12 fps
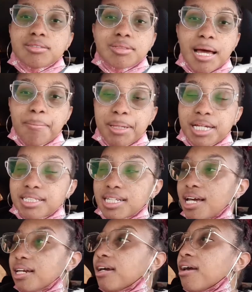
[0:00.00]
that being
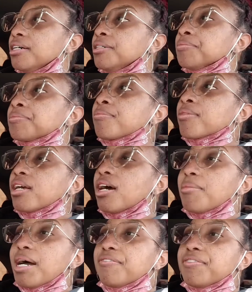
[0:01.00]
said,
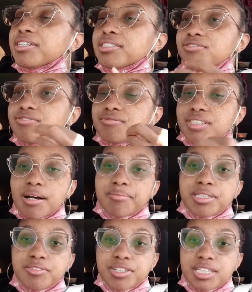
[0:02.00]
um, I feel
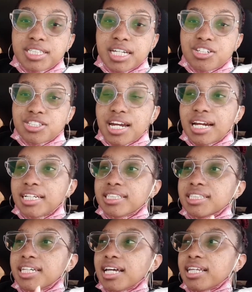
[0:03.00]
come to the realization that I
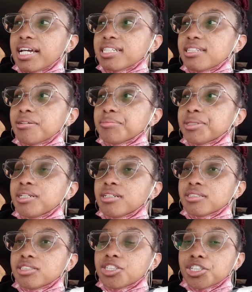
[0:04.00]
need to get like some
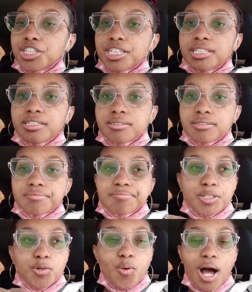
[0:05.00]
good
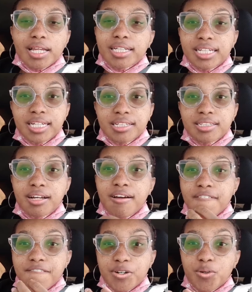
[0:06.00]
quality
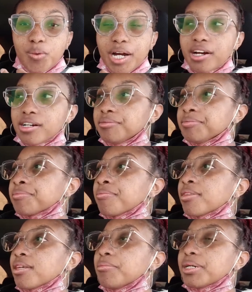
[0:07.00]
footwear
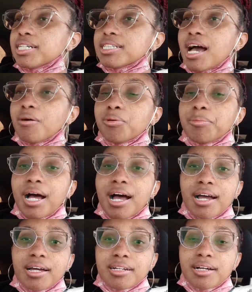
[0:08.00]
because I will
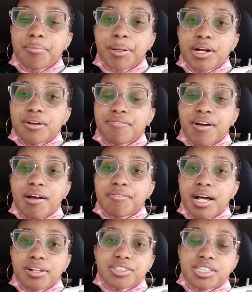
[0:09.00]
buy a pair of
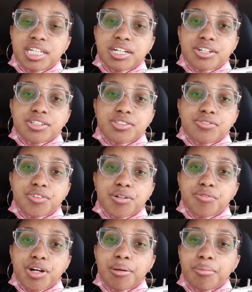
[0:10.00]
$5 sneakers
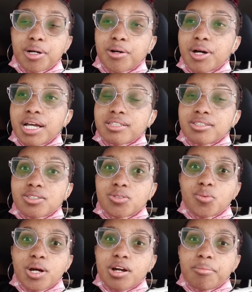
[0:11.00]
from Rainbow and
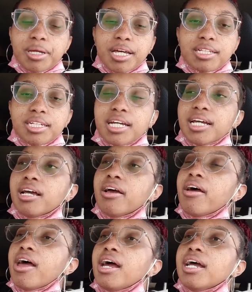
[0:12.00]
swear I'm killing it
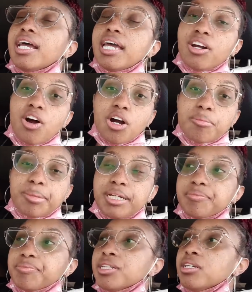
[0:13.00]
in a heartbeat.